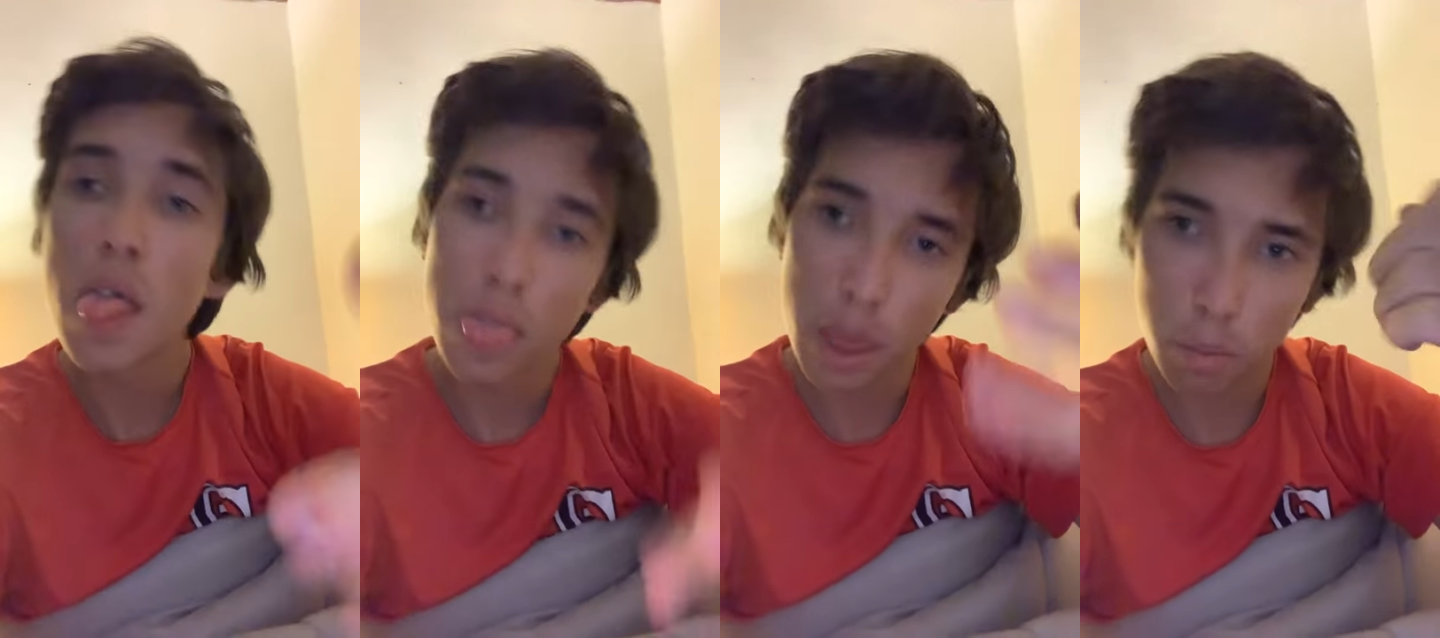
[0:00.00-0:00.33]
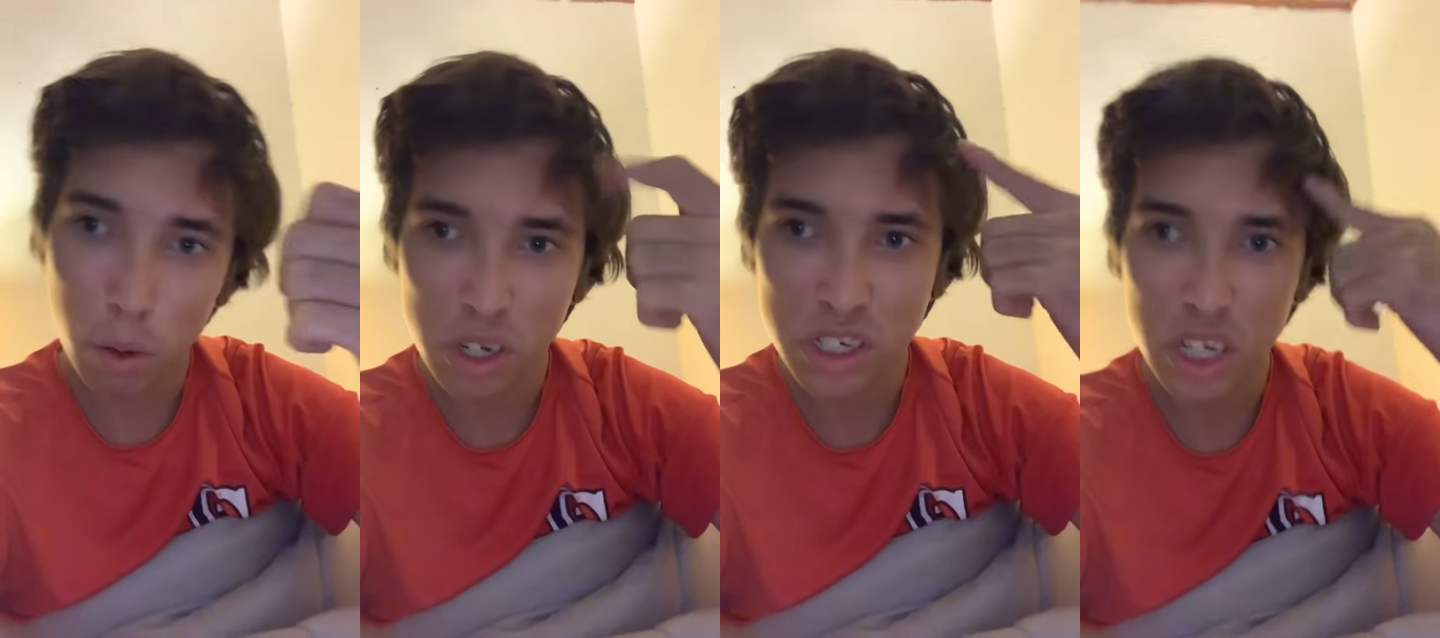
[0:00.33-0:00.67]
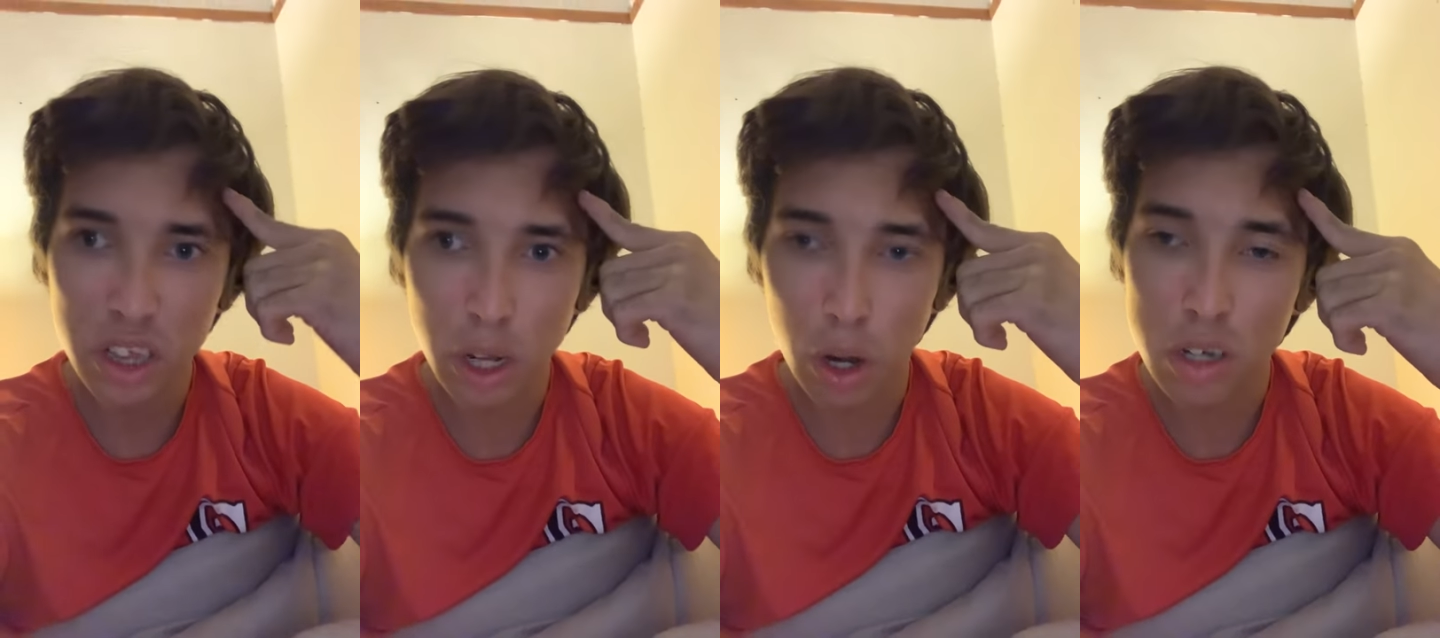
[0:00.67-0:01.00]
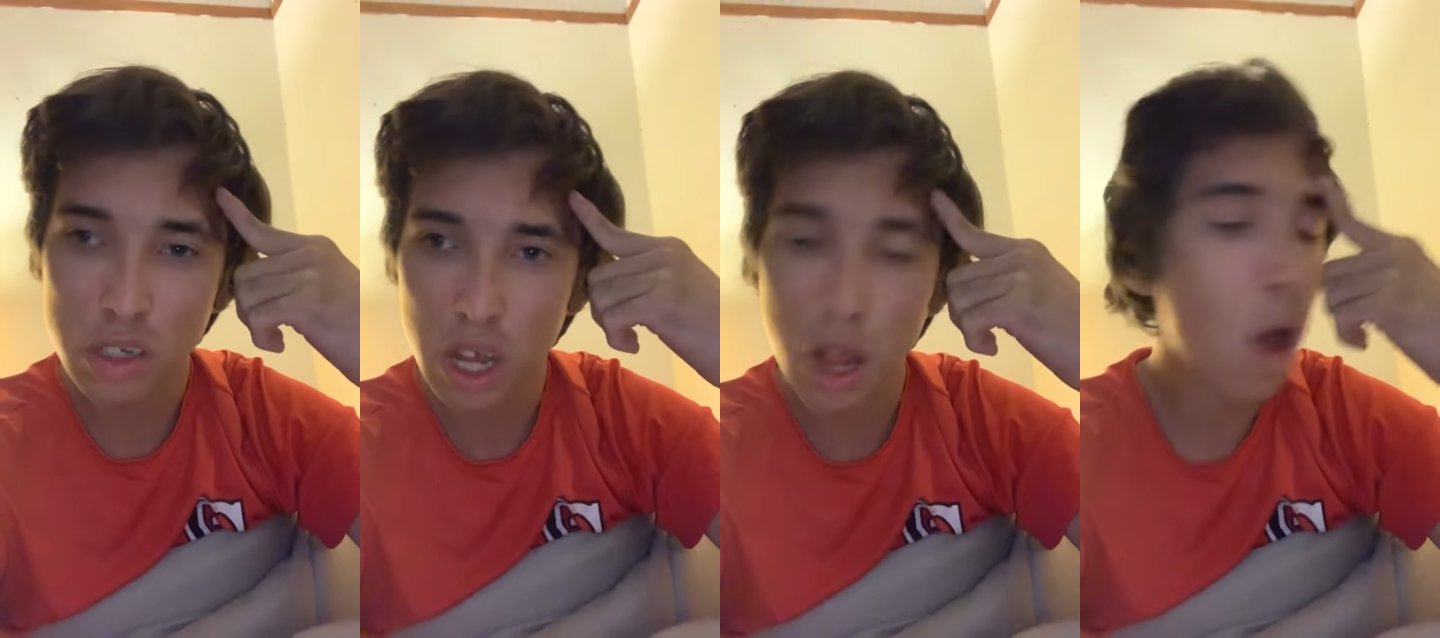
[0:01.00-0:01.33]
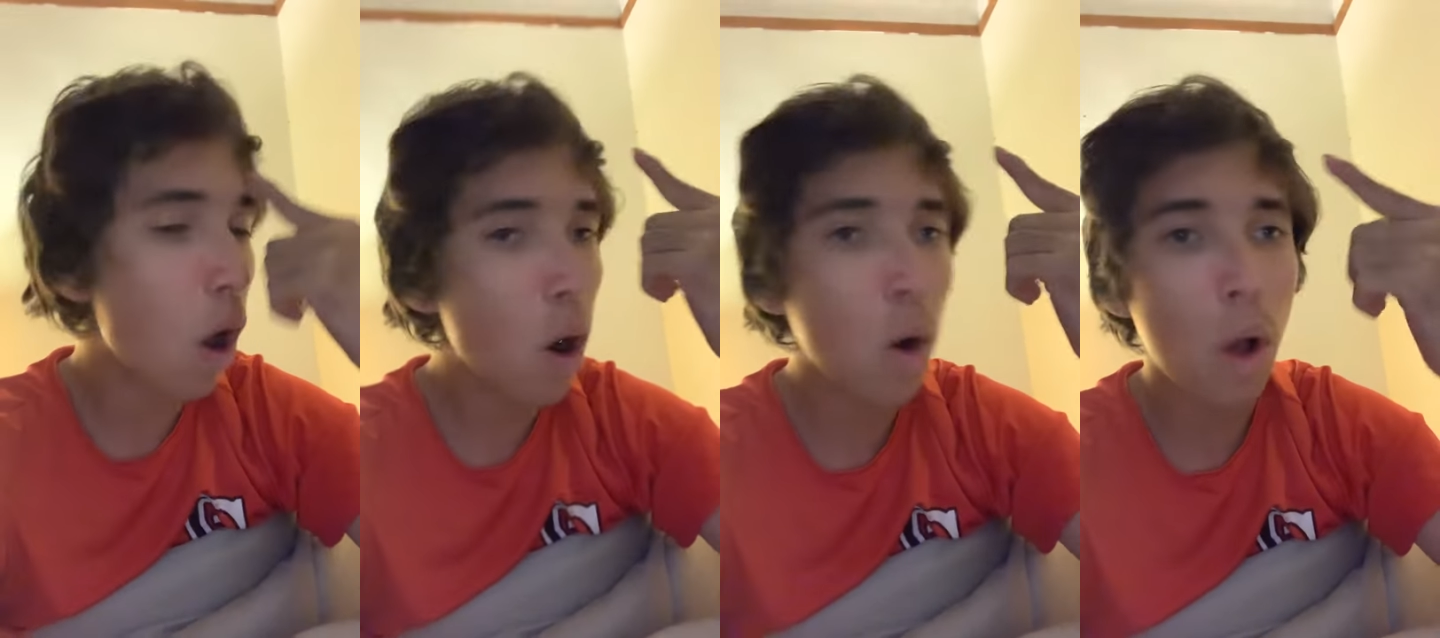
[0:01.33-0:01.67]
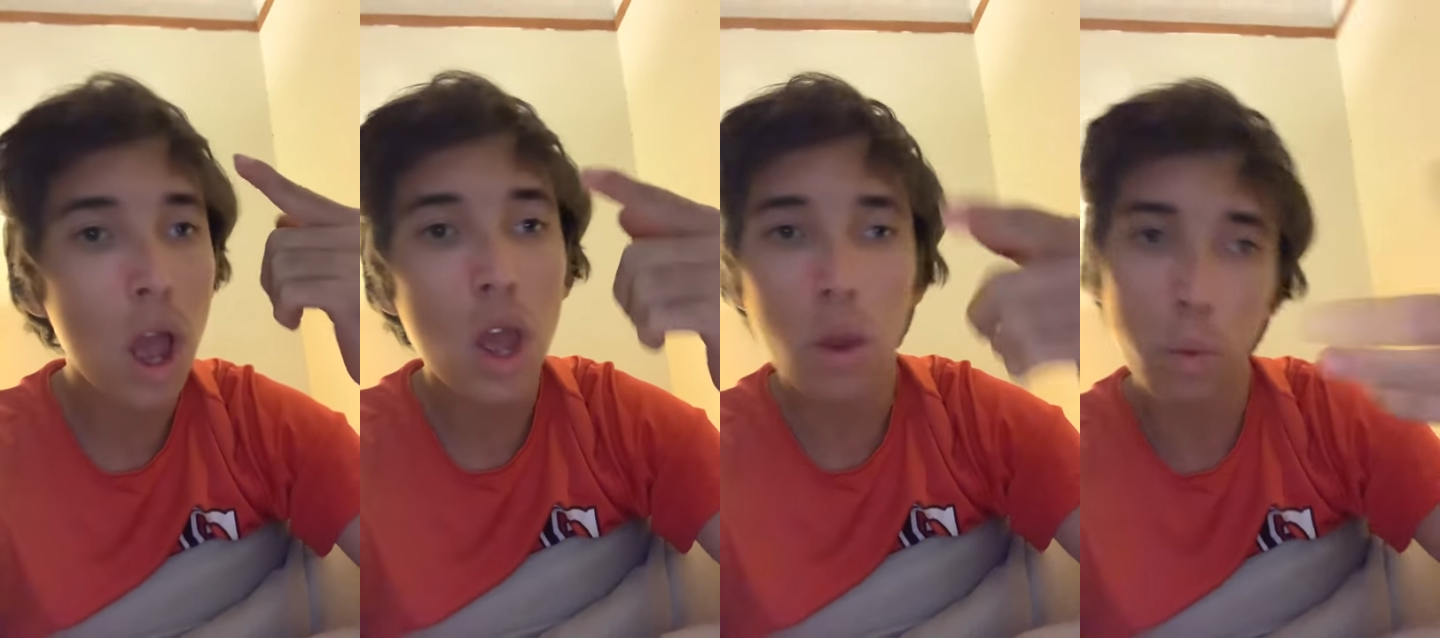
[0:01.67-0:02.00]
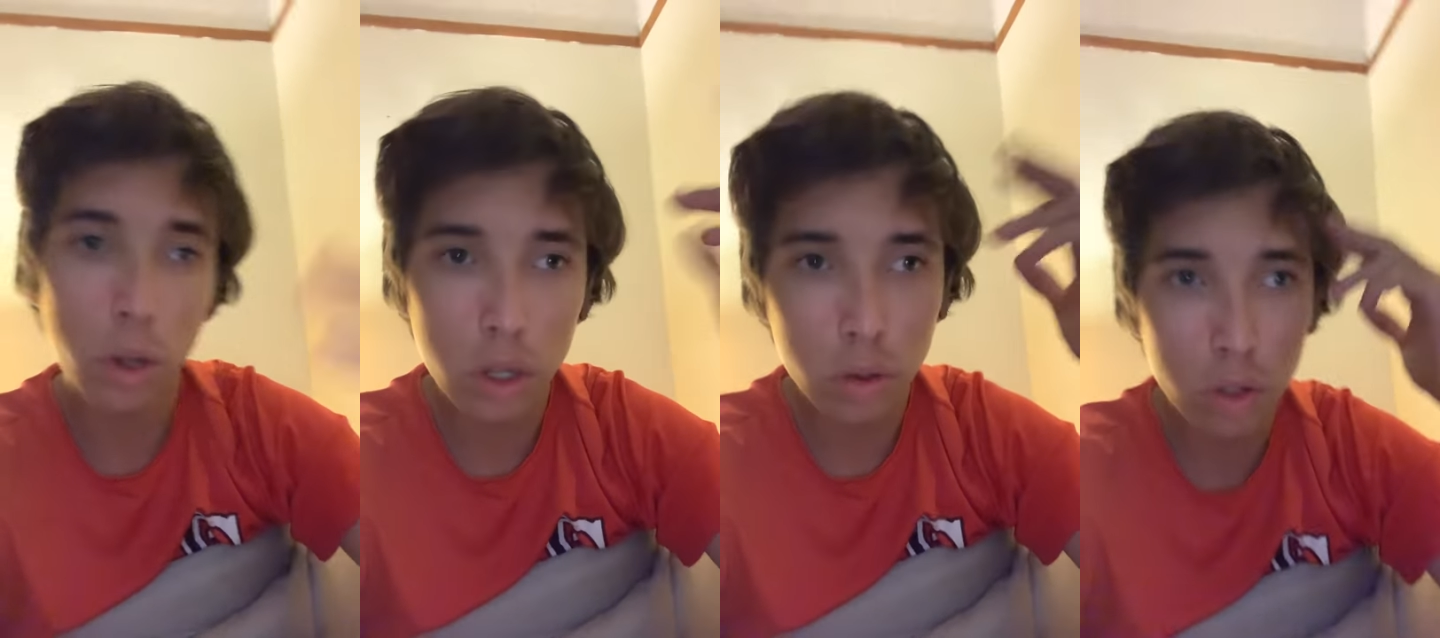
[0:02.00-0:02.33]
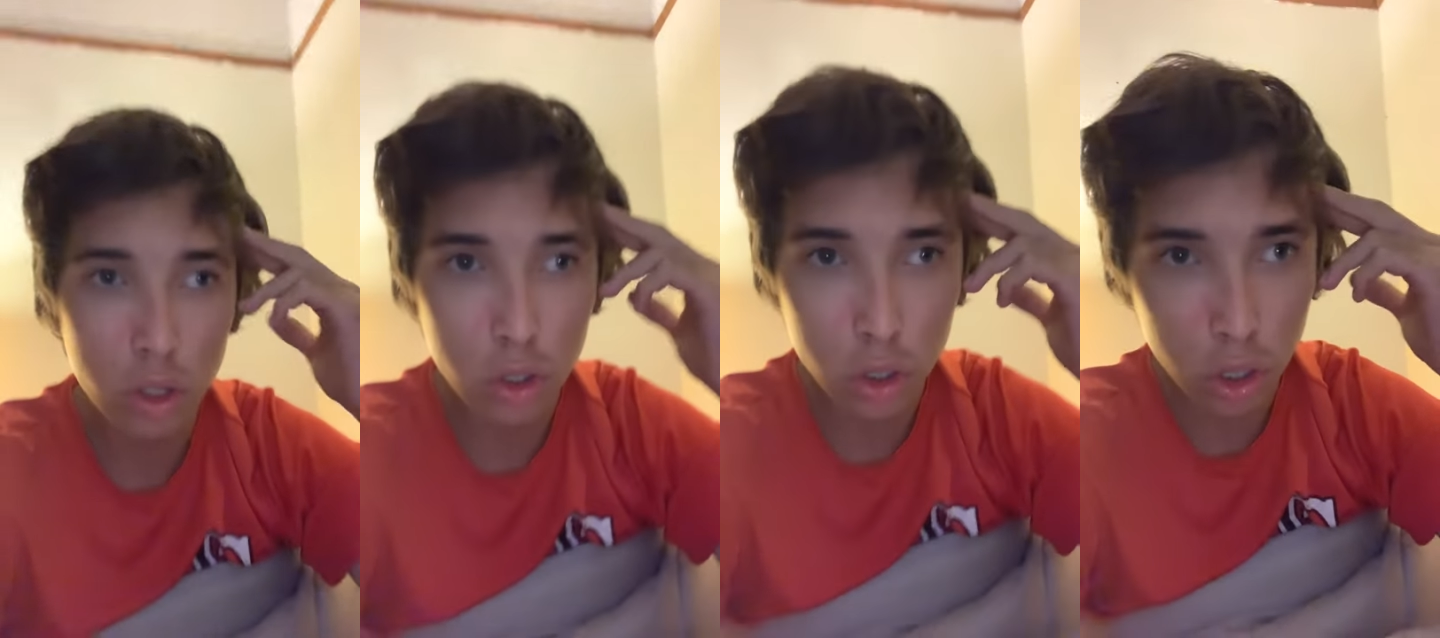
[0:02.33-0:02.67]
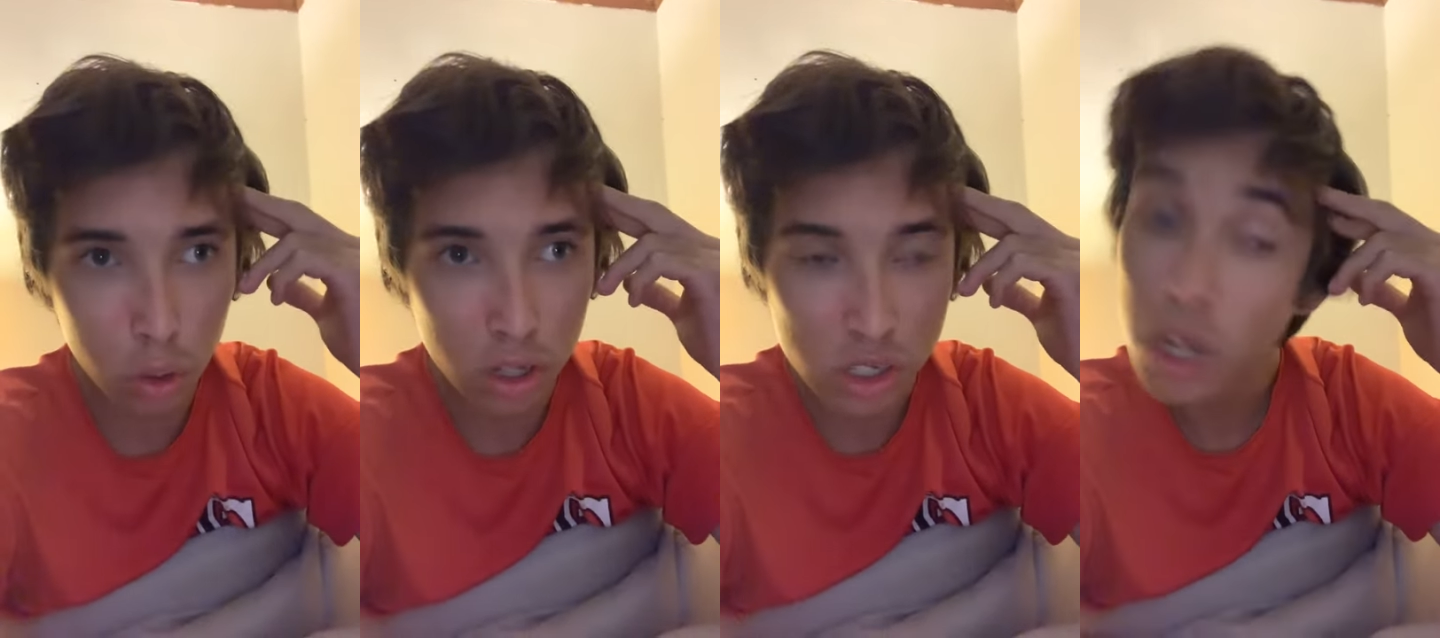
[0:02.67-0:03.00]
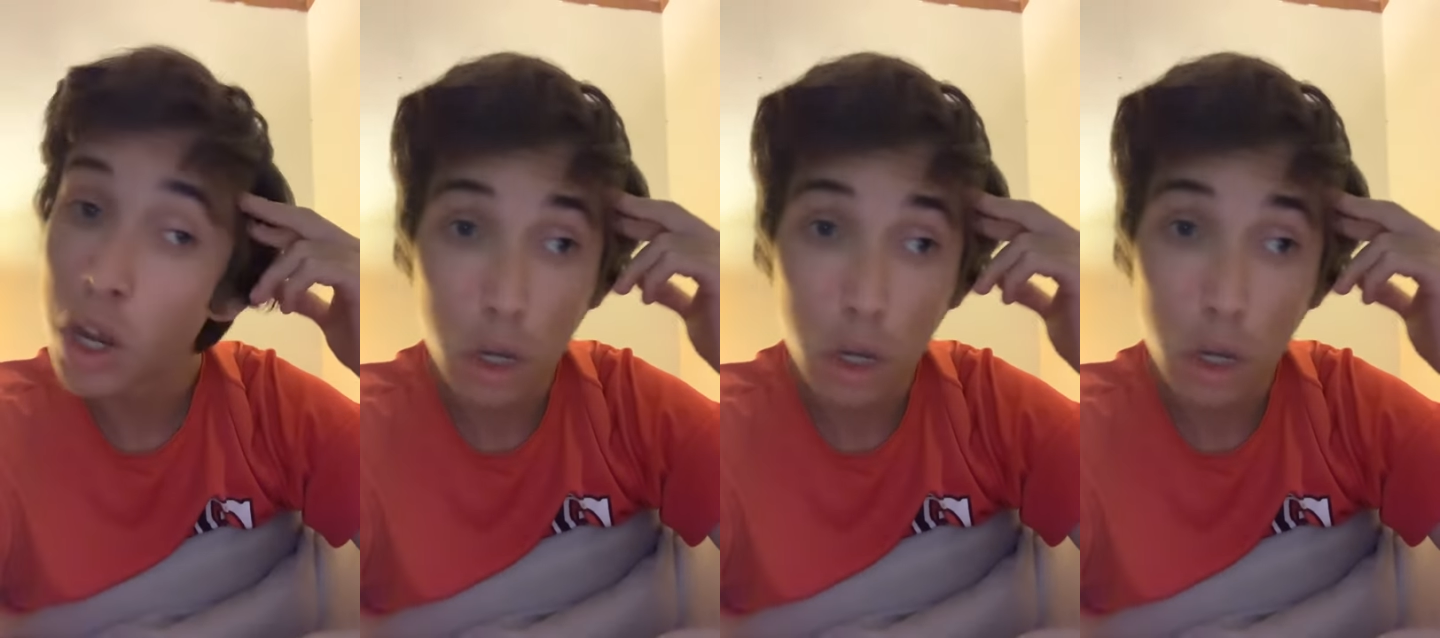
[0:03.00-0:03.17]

they want to sit there and say that, oh hey, we can do this.